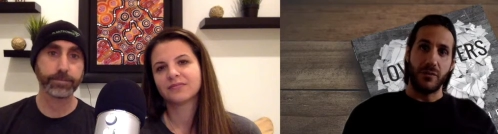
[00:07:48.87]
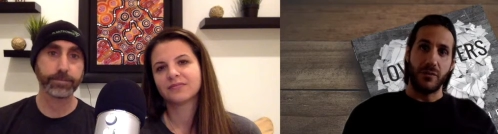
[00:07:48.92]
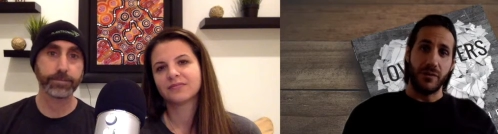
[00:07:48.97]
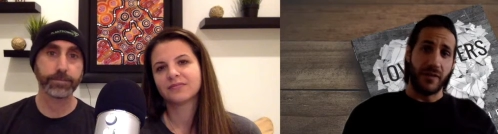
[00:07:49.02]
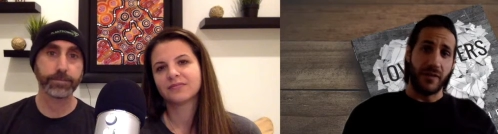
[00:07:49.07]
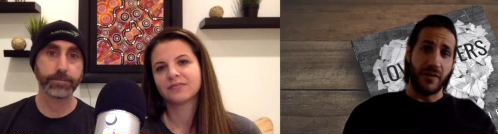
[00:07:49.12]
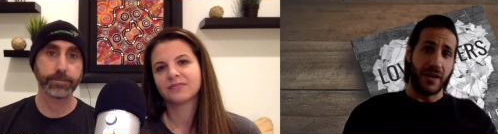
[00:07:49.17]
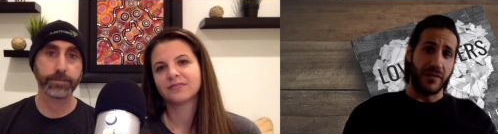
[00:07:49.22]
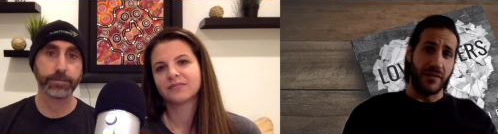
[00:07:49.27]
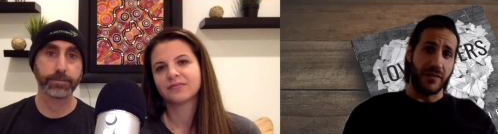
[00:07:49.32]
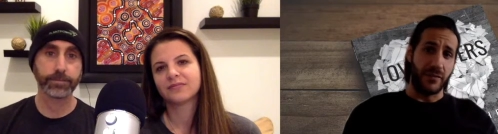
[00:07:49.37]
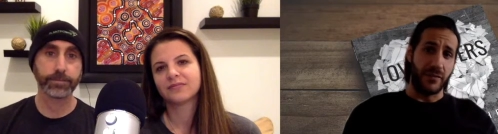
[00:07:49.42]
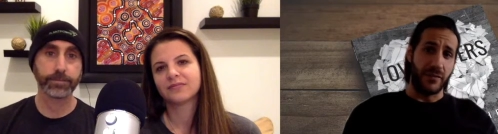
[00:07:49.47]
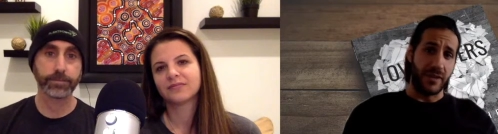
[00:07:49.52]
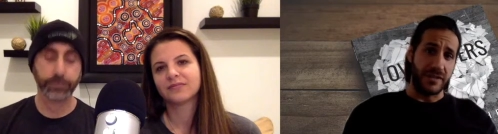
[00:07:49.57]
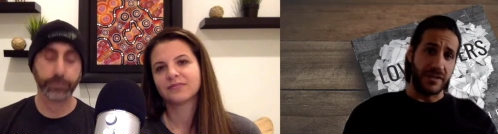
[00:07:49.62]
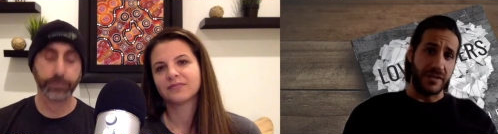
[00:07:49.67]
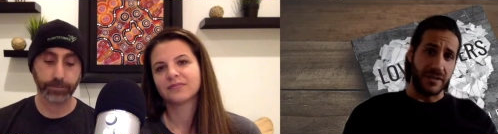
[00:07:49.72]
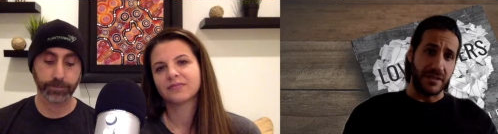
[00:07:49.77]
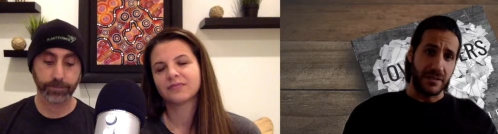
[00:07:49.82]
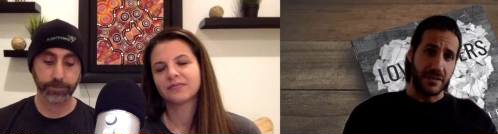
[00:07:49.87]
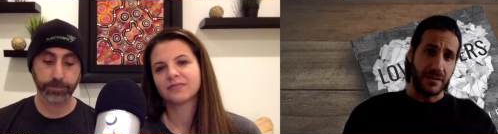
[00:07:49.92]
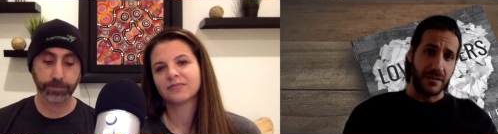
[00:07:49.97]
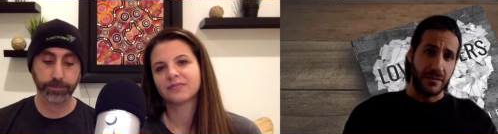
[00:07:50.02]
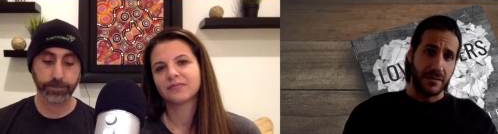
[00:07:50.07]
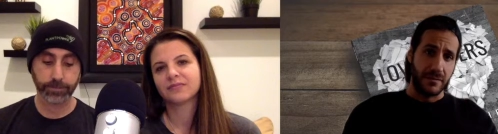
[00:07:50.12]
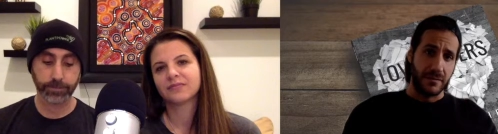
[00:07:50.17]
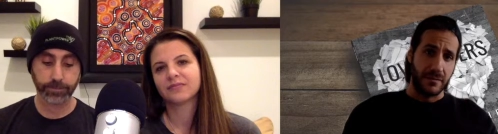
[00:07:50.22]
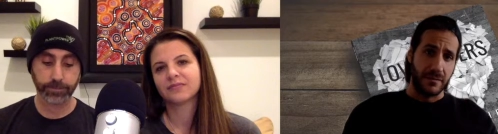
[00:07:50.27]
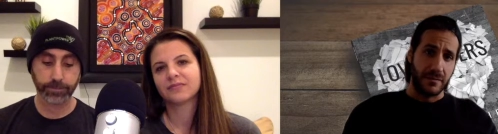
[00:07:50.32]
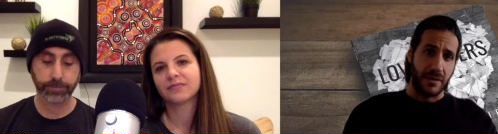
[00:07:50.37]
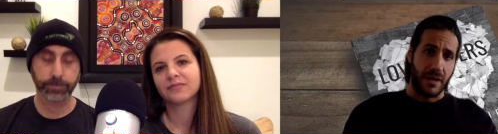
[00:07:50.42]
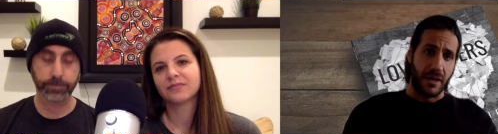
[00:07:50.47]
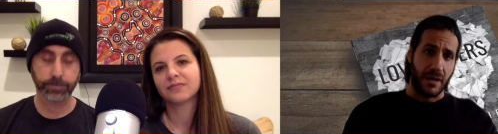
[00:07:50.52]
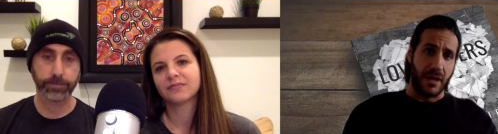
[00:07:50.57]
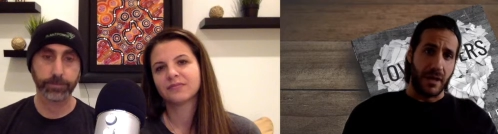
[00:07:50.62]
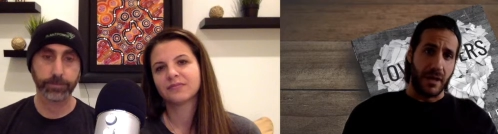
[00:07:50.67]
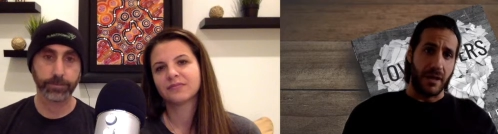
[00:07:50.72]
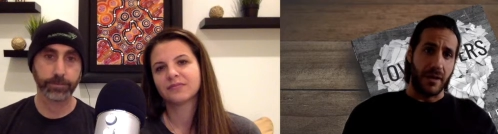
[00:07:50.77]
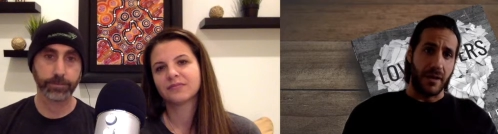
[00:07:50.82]
Speaker 1: 35 races.
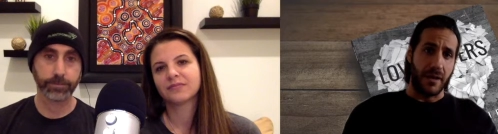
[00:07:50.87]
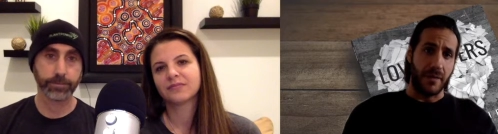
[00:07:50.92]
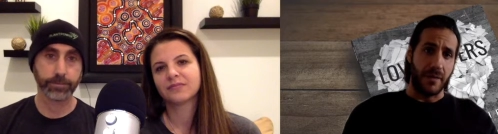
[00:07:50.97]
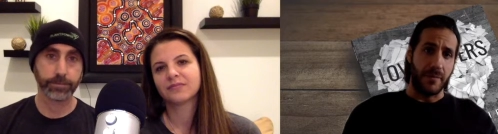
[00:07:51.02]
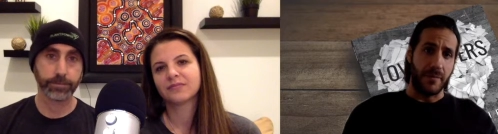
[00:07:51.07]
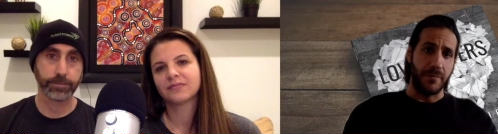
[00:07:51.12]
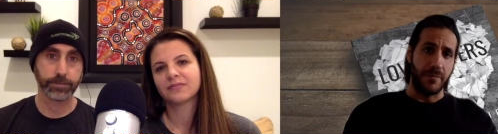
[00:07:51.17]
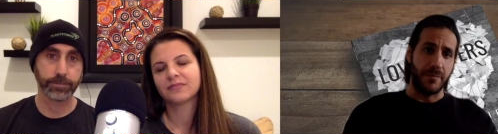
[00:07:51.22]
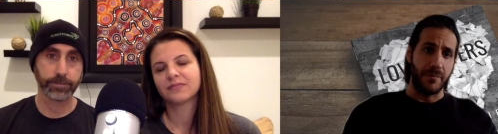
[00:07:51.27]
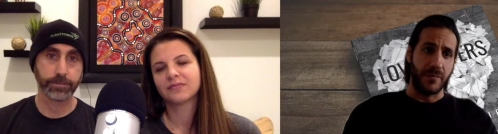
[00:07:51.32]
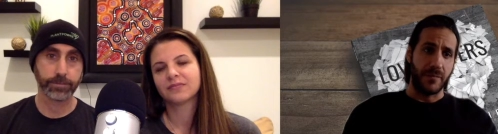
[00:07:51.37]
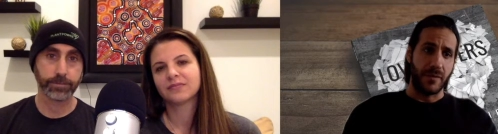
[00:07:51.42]
Um,